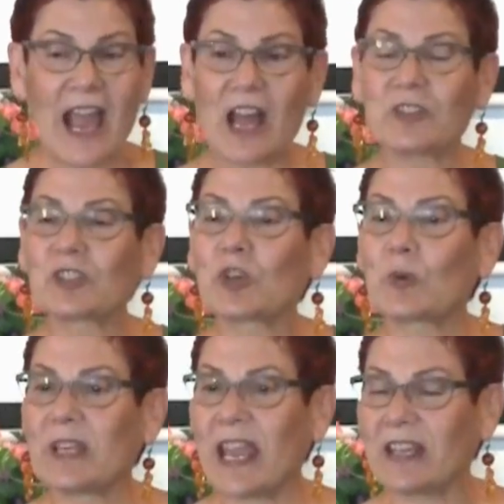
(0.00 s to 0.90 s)
has
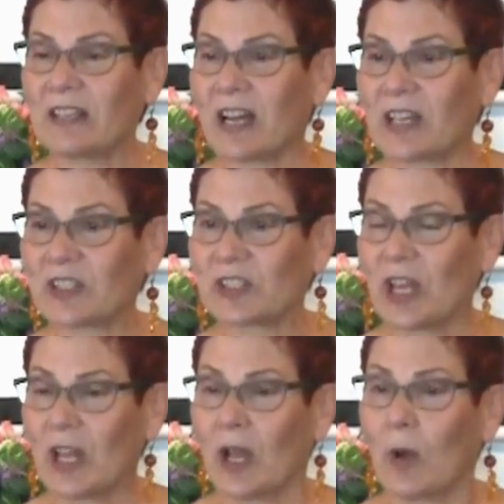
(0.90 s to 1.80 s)
created
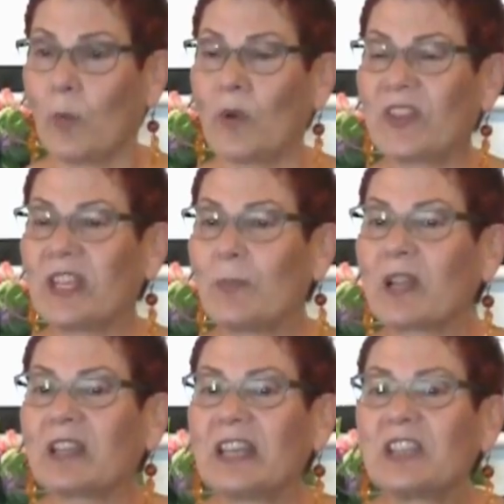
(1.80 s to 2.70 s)
us with the
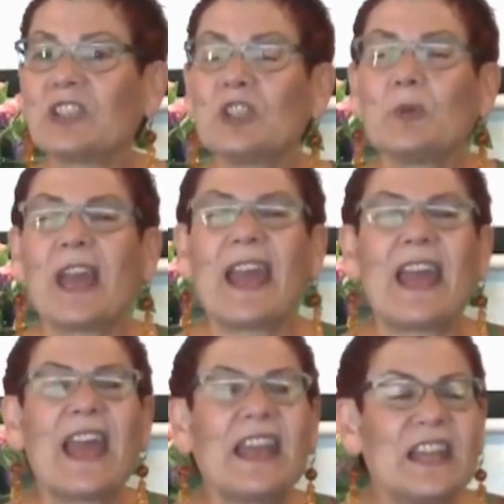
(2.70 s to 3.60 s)
ability to do
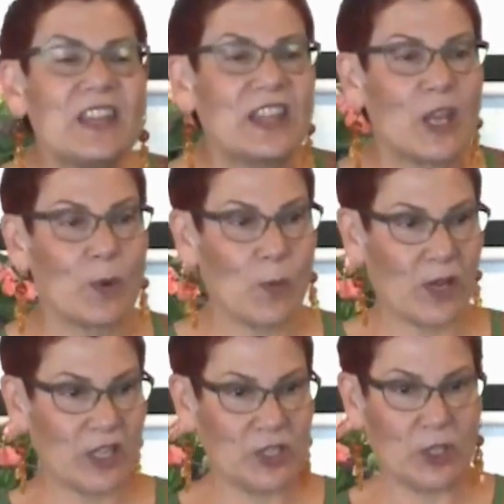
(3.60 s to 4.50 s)
anything we
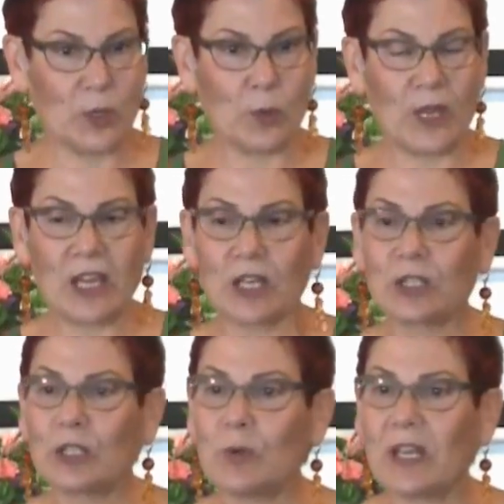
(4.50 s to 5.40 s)
want to do,
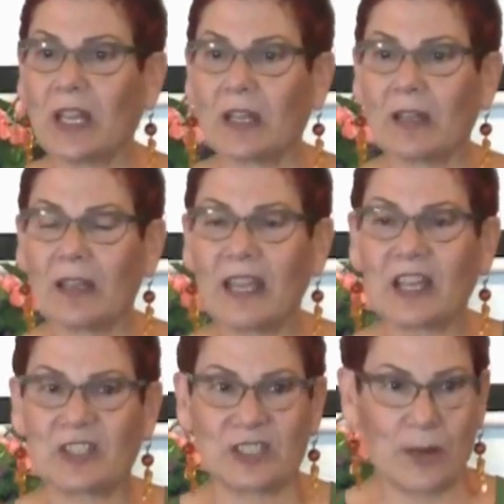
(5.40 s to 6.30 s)
including
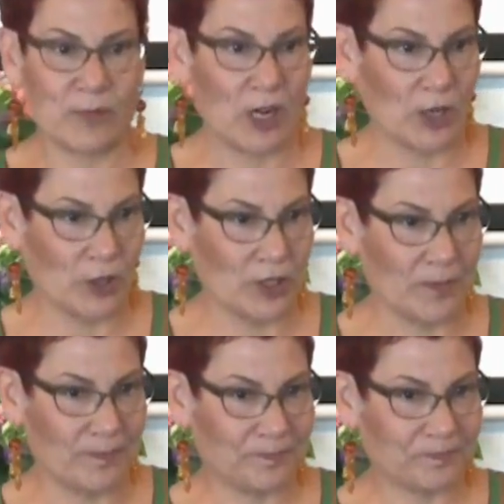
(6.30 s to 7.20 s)
accept our
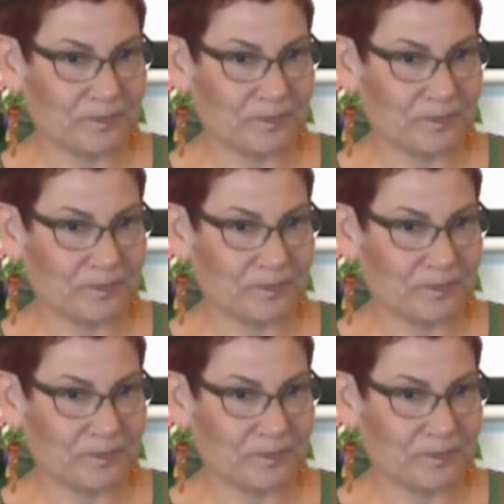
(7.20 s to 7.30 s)
good.